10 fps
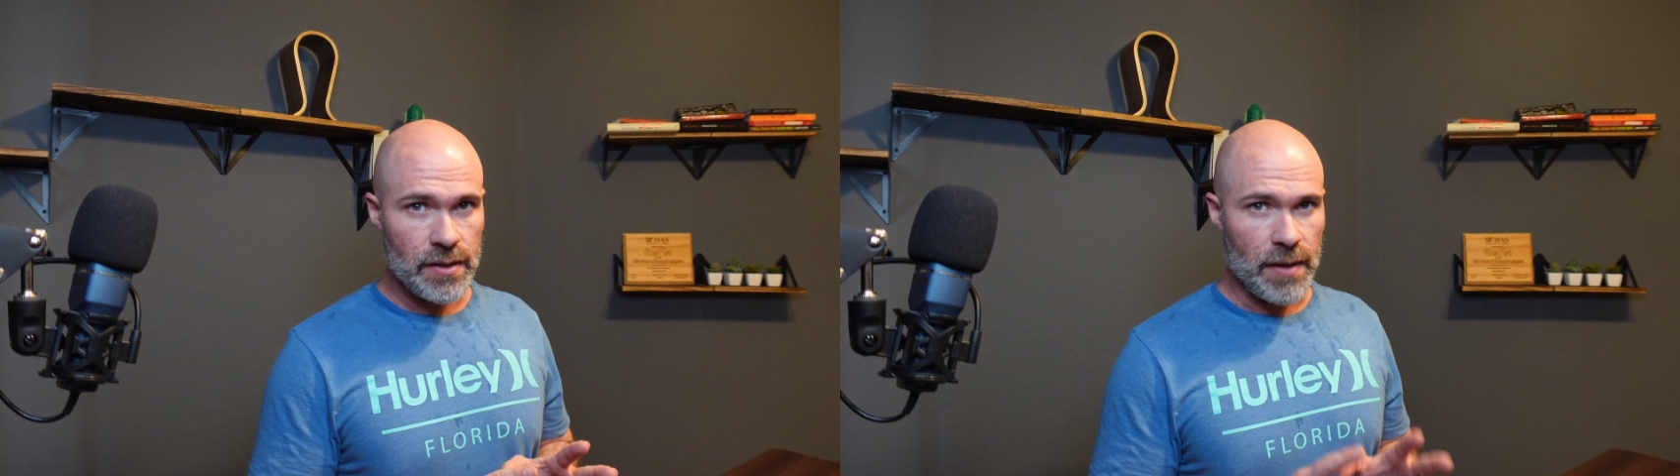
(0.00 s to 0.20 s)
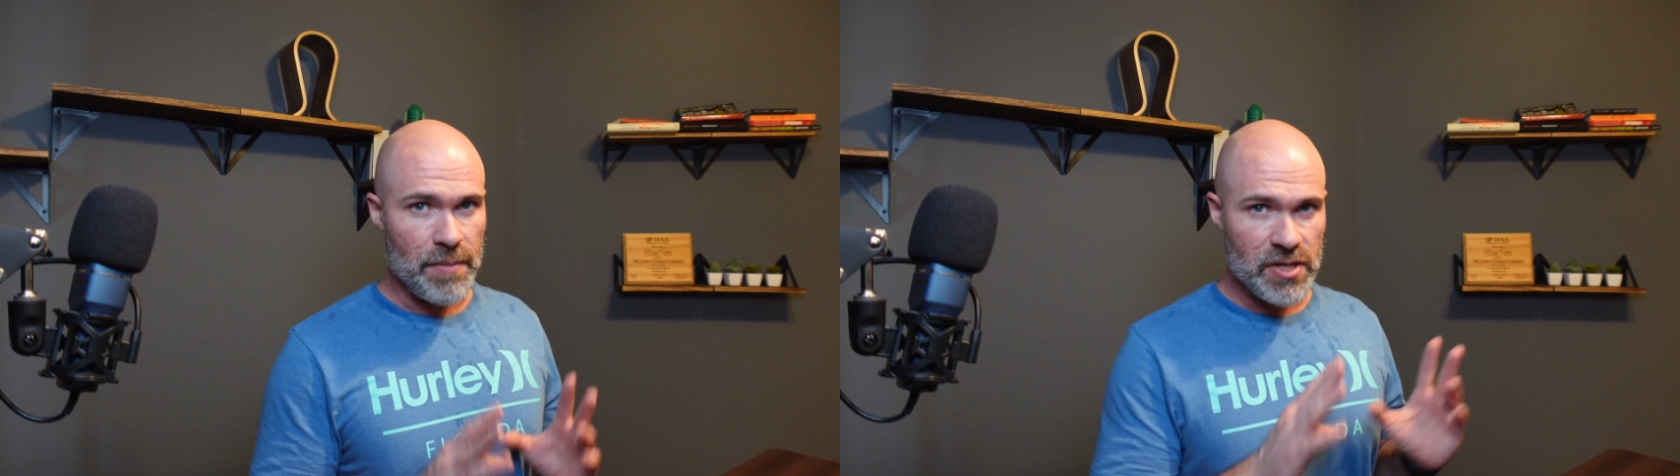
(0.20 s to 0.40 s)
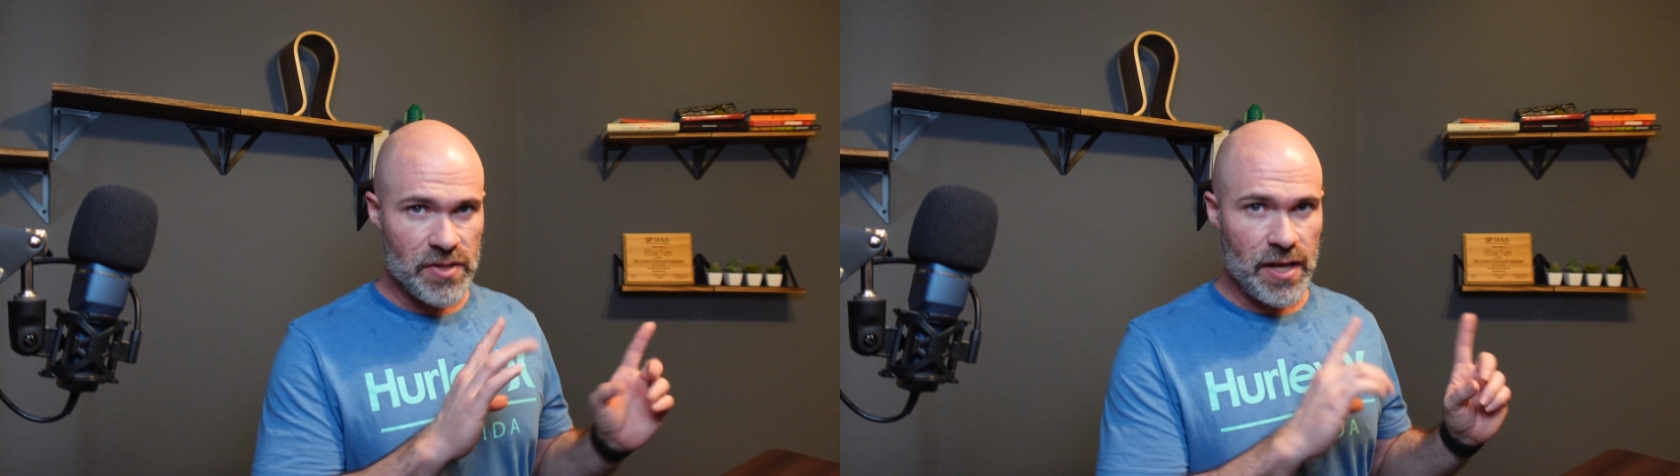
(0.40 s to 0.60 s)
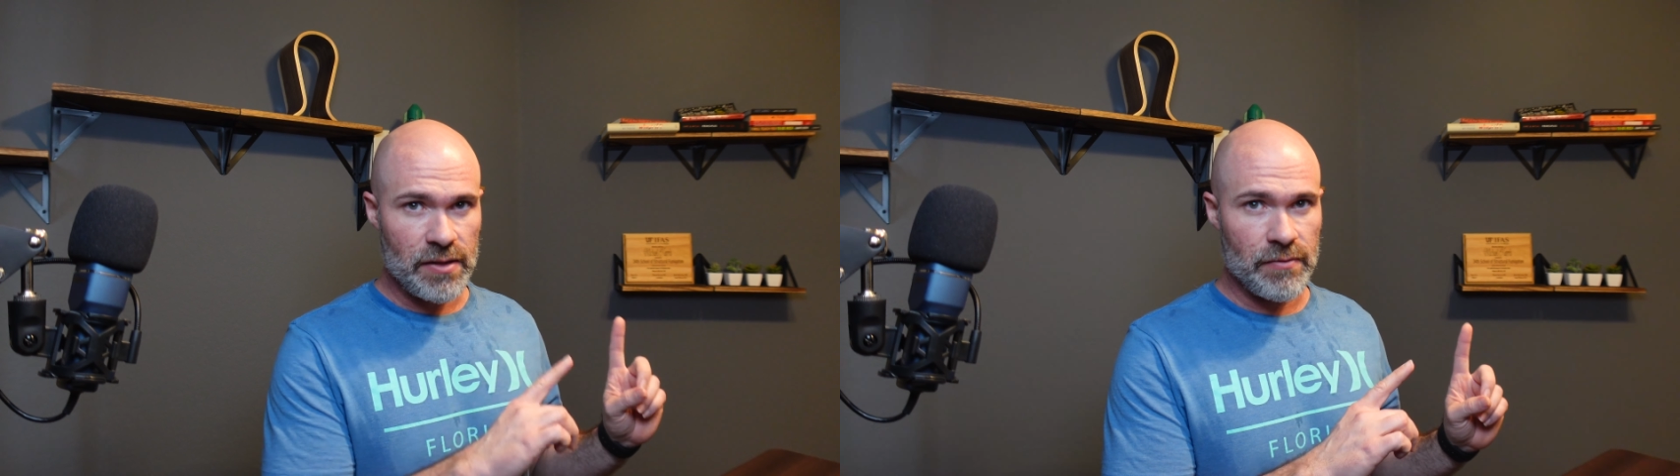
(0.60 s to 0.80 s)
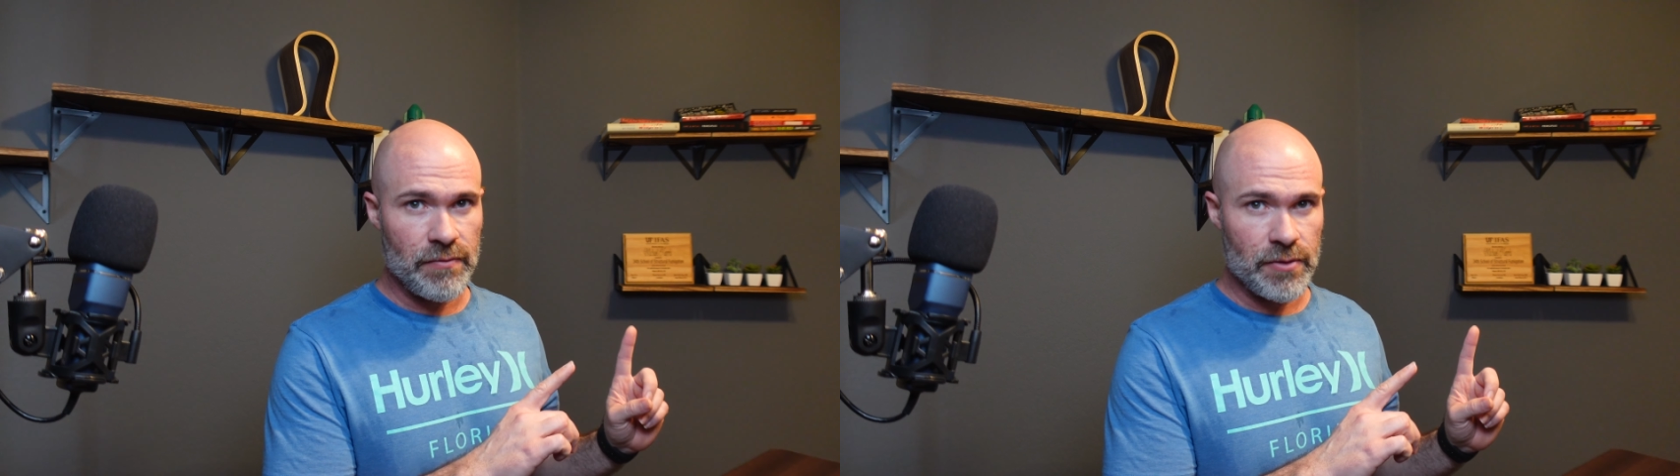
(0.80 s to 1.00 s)
I mentioned that in
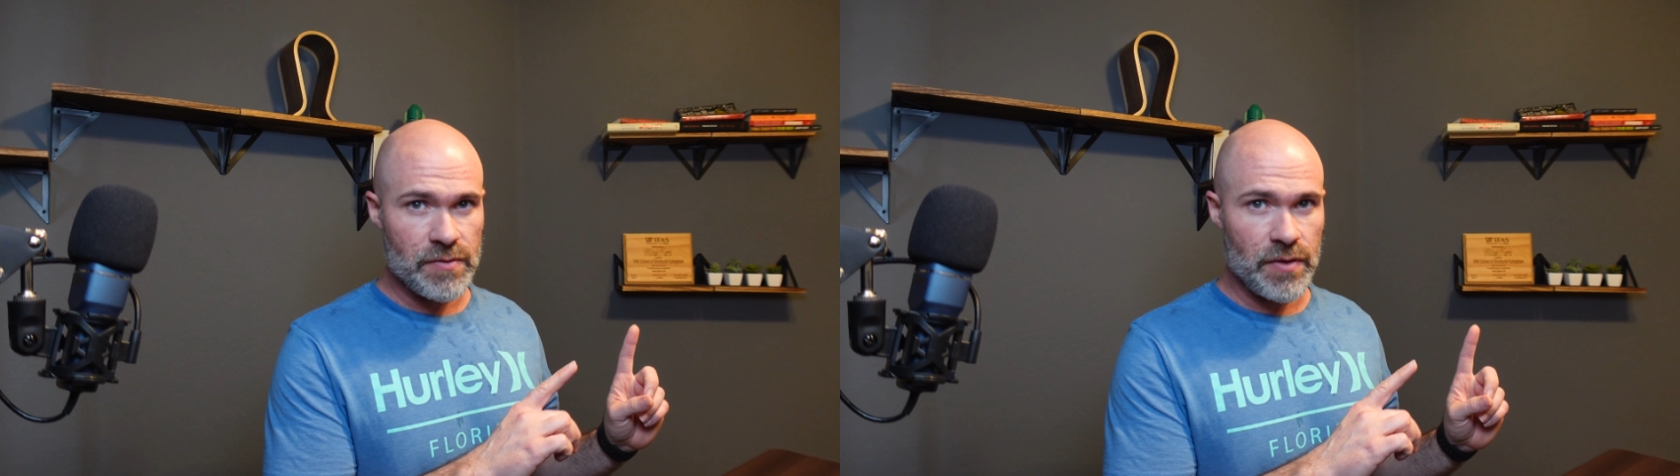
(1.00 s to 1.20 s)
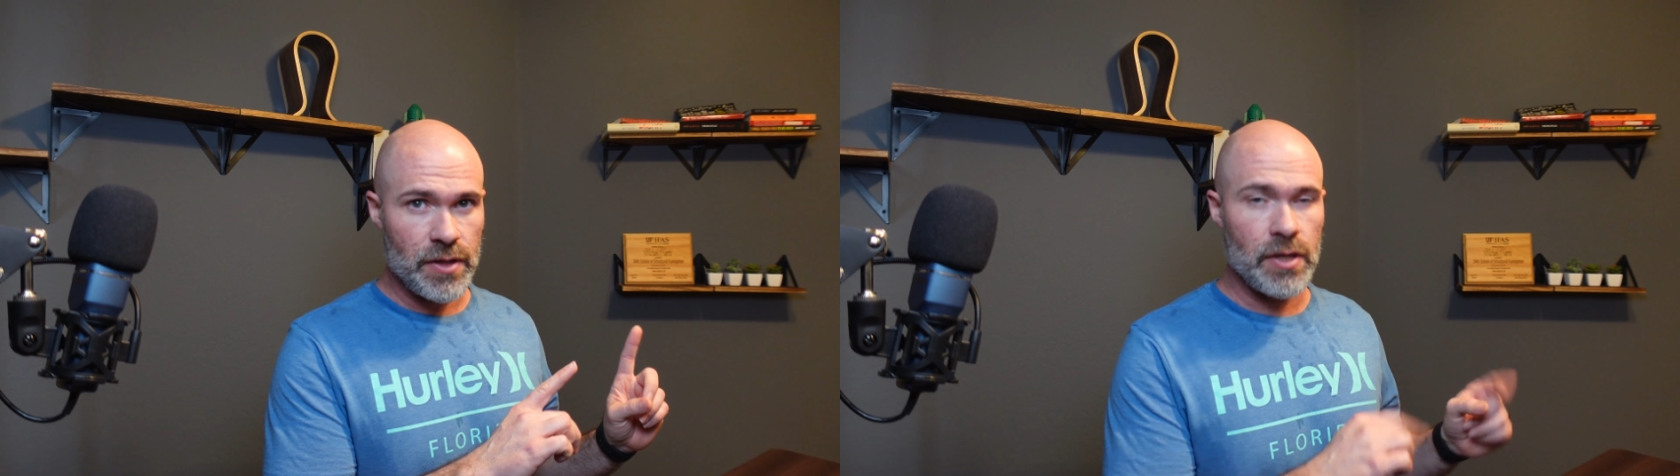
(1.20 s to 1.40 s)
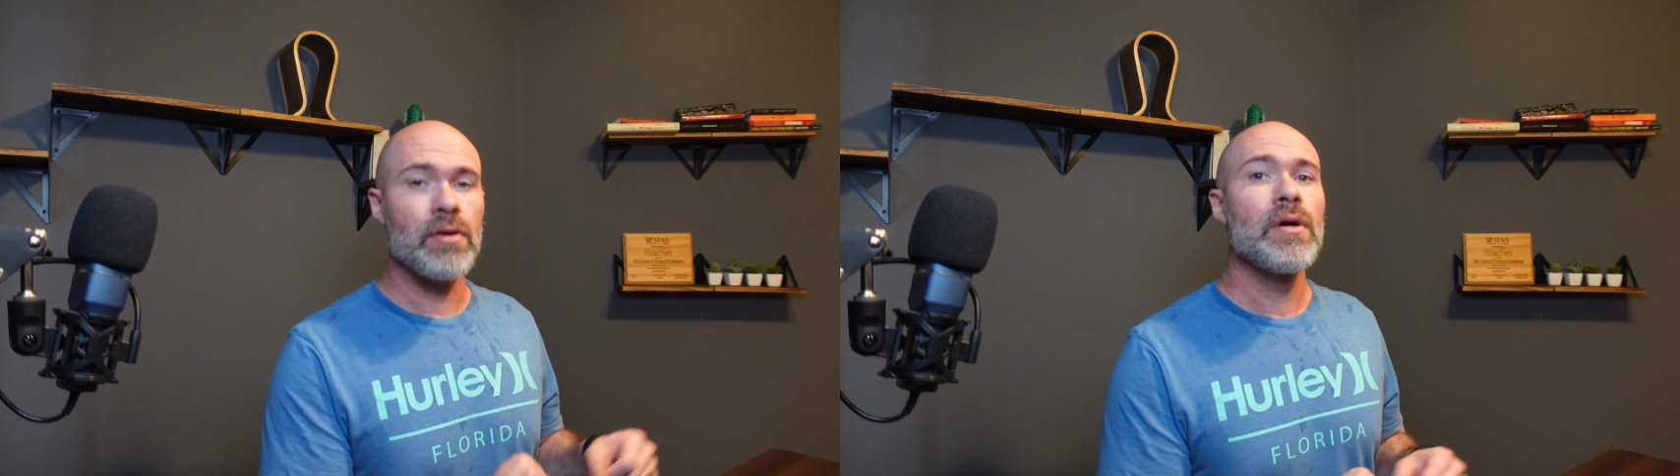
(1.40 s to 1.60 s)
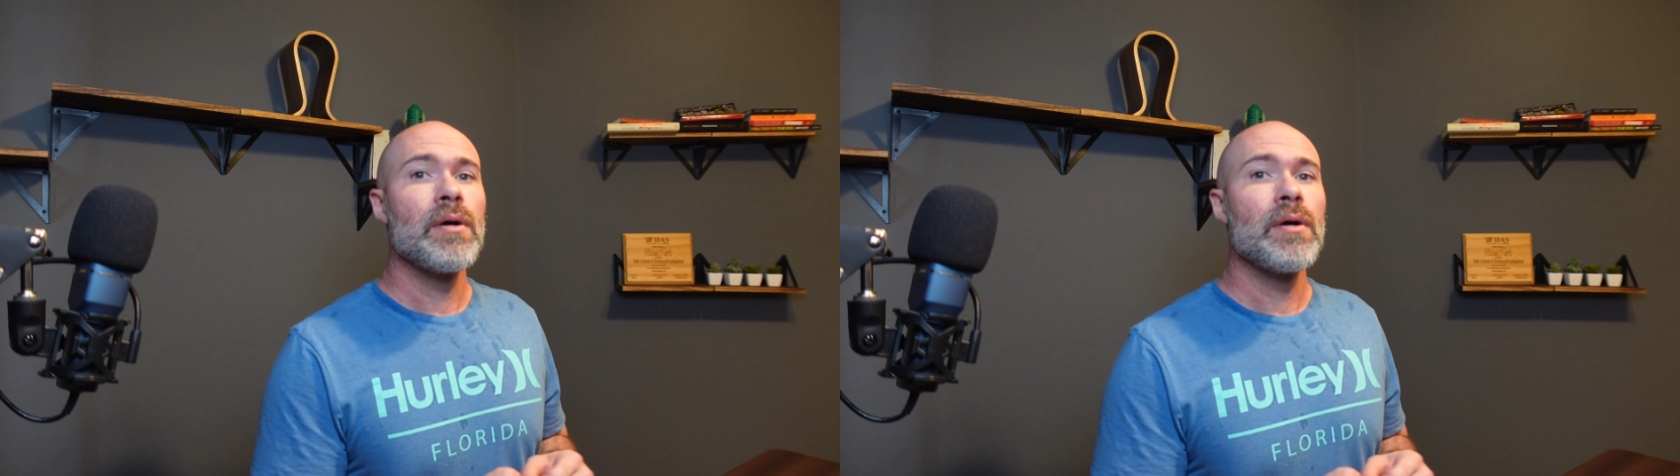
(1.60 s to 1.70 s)
the first video,